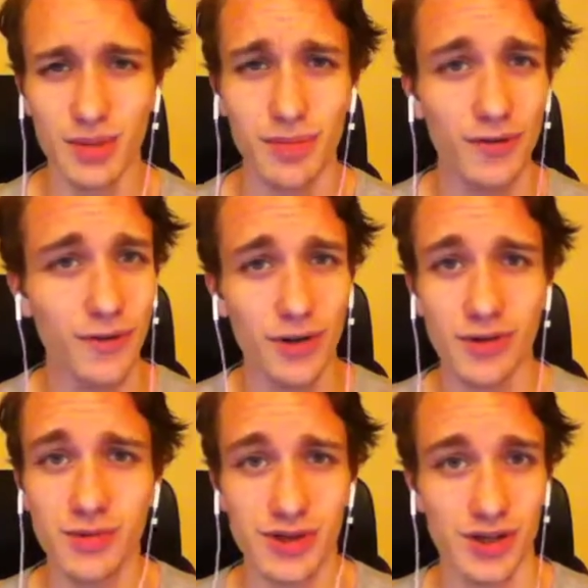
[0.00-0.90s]
before
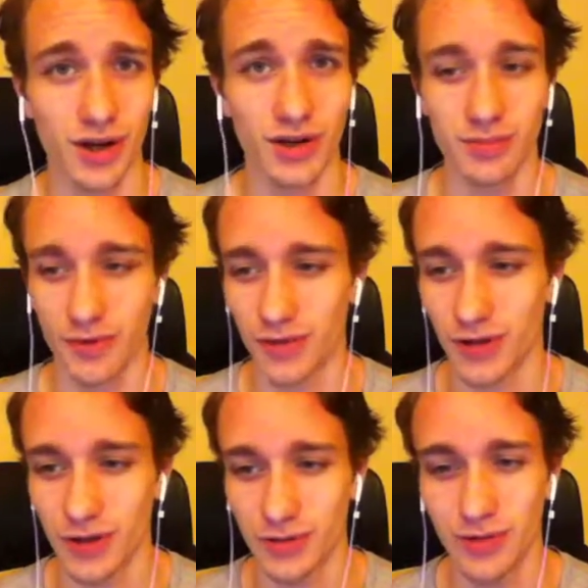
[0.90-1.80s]

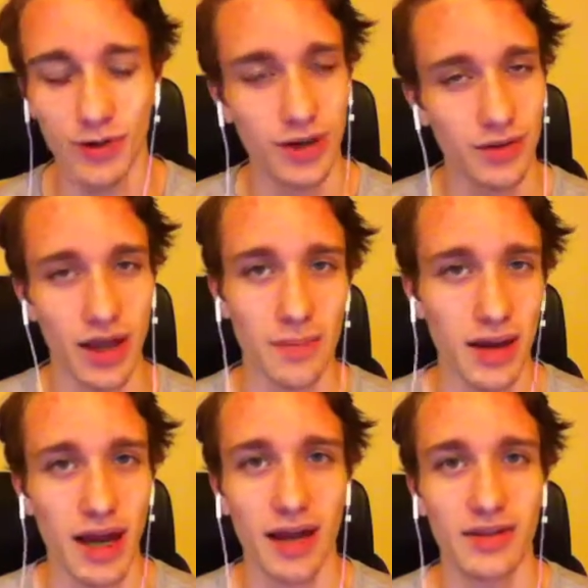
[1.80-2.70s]
you go down that
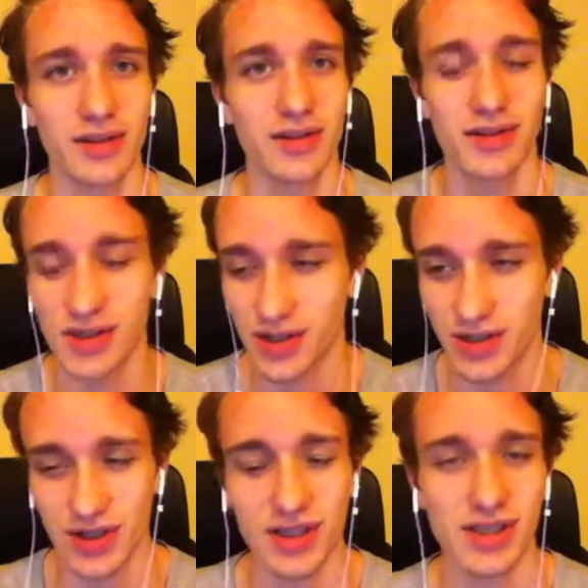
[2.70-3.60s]
path and
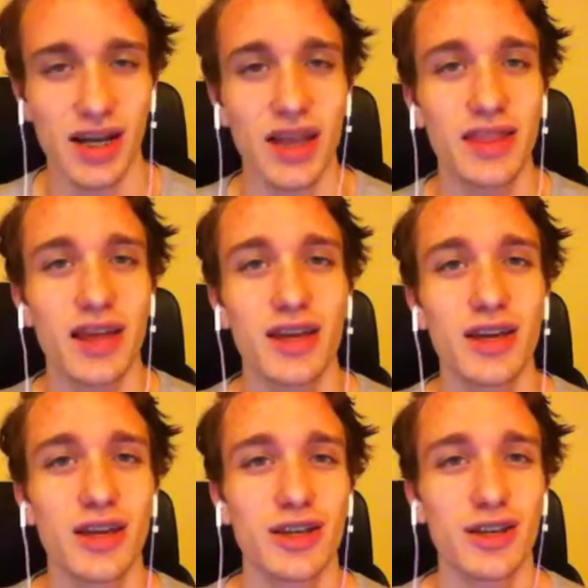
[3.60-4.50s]
seriously decide that
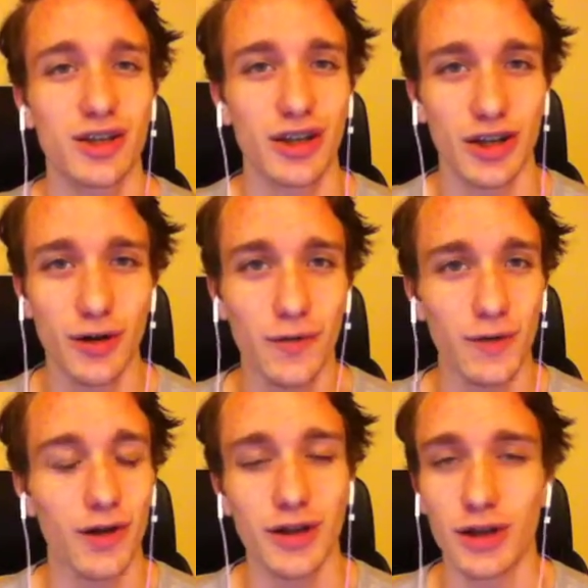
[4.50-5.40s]
you're going to go
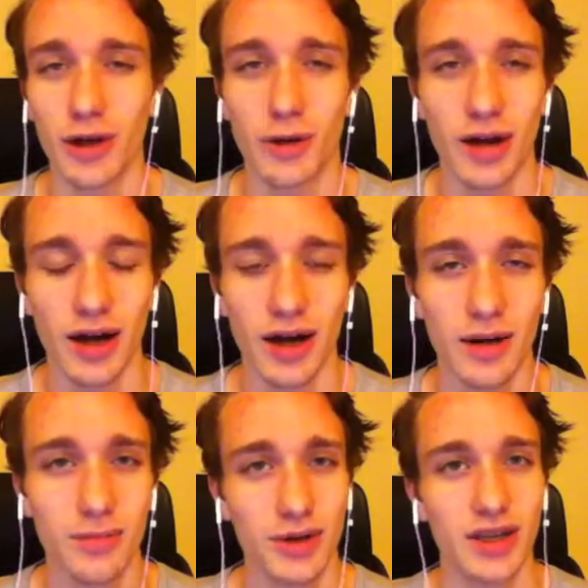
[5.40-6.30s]
for
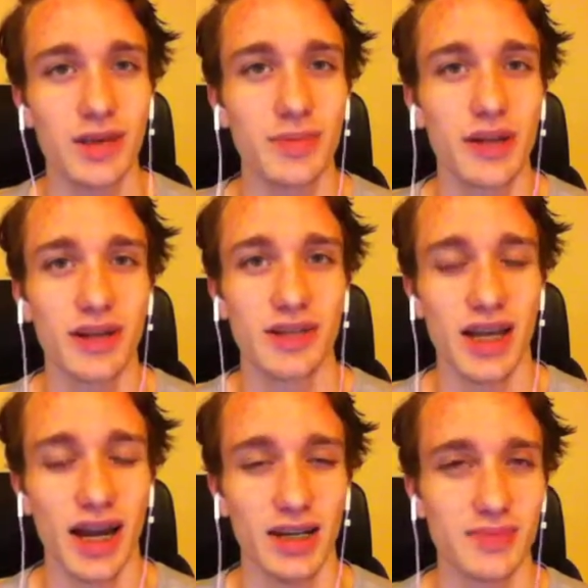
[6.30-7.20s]
a bookkeeping and
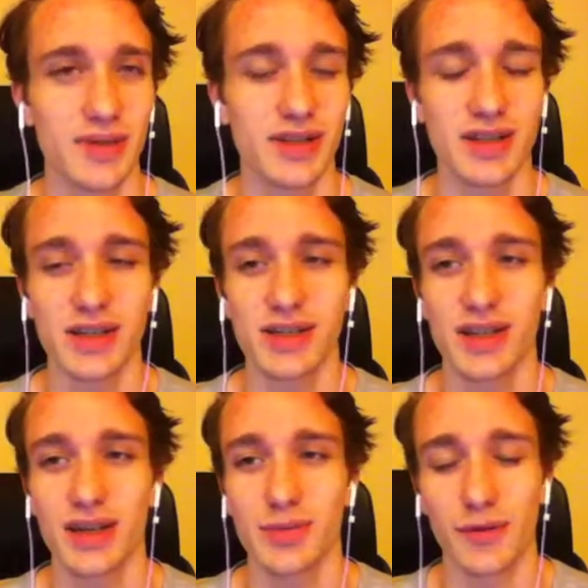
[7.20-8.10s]
tax business,
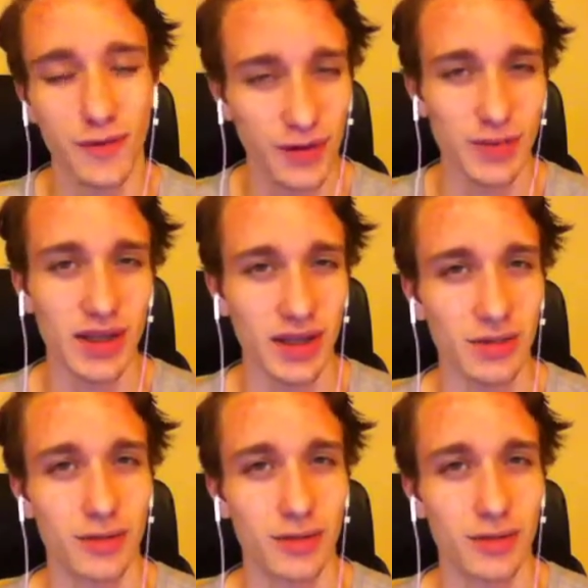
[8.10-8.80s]
before you make that